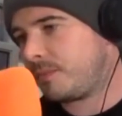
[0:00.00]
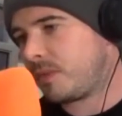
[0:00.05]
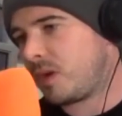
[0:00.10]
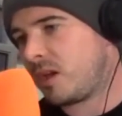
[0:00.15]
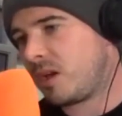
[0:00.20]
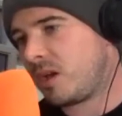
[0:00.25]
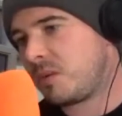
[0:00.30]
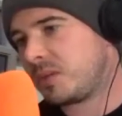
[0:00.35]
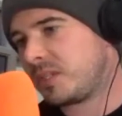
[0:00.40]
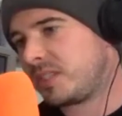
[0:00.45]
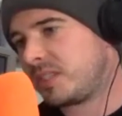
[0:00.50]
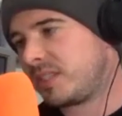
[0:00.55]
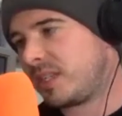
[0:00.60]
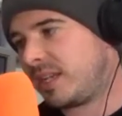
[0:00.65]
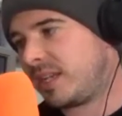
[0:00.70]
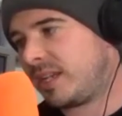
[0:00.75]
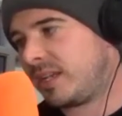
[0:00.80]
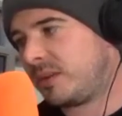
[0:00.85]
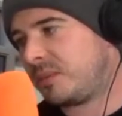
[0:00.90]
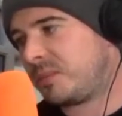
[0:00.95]
I always
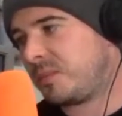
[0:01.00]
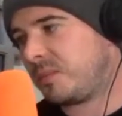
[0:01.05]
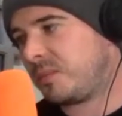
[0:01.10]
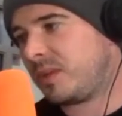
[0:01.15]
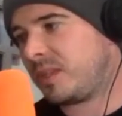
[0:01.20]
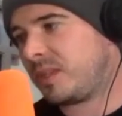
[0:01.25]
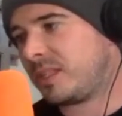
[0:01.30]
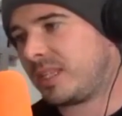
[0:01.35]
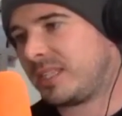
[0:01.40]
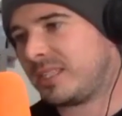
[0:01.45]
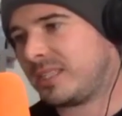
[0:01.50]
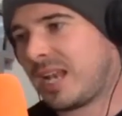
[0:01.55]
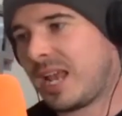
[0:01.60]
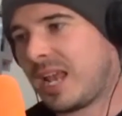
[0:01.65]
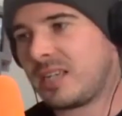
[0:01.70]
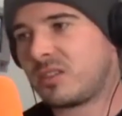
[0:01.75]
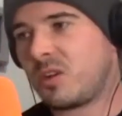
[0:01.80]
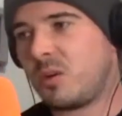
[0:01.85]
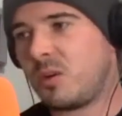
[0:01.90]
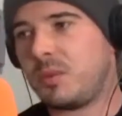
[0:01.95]
say in the
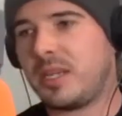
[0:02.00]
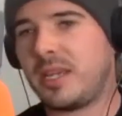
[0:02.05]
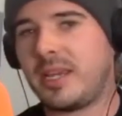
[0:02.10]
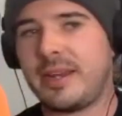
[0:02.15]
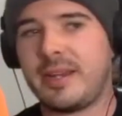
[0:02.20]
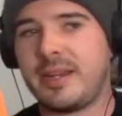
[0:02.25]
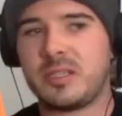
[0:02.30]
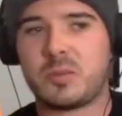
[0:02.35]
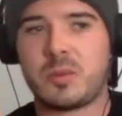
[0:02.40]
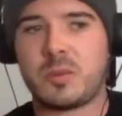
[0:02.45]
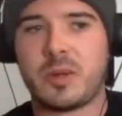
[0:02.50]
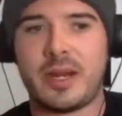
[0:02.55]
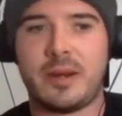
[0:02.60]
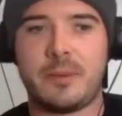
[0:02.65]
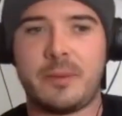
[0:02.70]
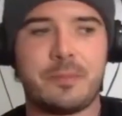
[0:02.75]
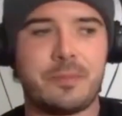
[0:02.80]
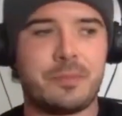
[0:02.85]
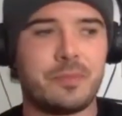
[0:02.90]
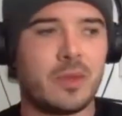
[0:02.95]
last couple of years
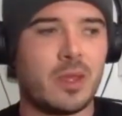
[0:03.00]
where